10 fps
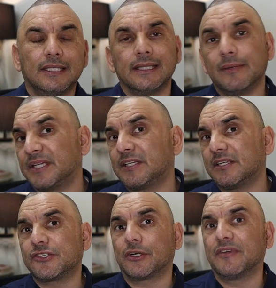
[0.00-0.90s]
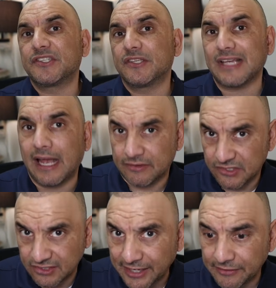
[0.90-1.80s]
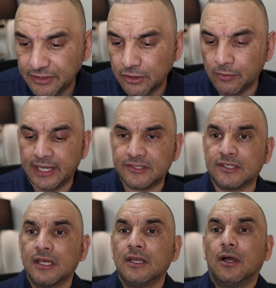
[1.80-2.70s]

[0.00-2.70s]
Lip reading: limited services outside of the U.S.